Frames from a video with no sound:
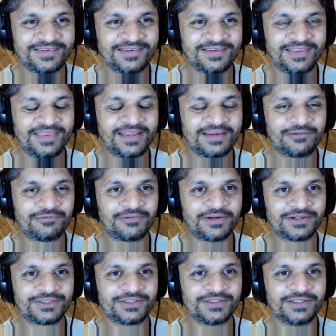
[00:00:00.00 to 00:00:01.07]
that a
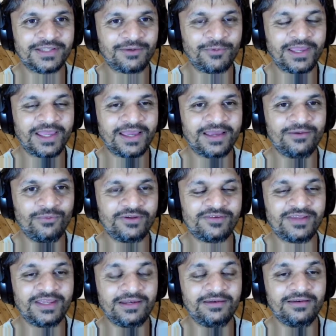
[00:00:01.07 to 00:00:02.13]
function that we had was
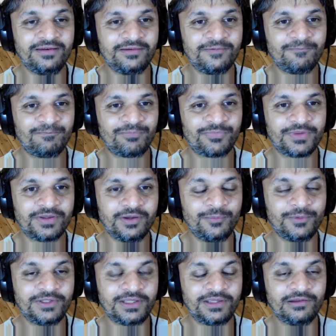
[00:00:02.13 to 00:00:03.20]
in a
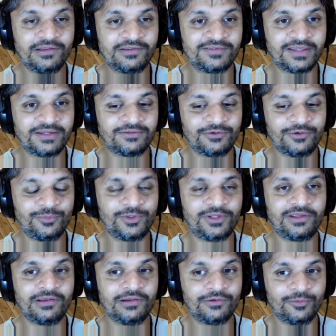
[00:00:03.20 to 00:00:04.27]
particular set or a
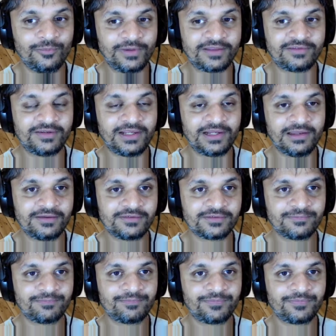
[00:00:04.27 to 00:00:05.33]
particular complexity class.
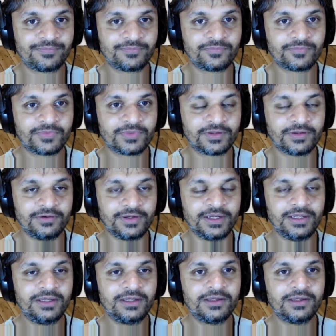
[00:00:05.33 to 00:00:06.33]
Okay,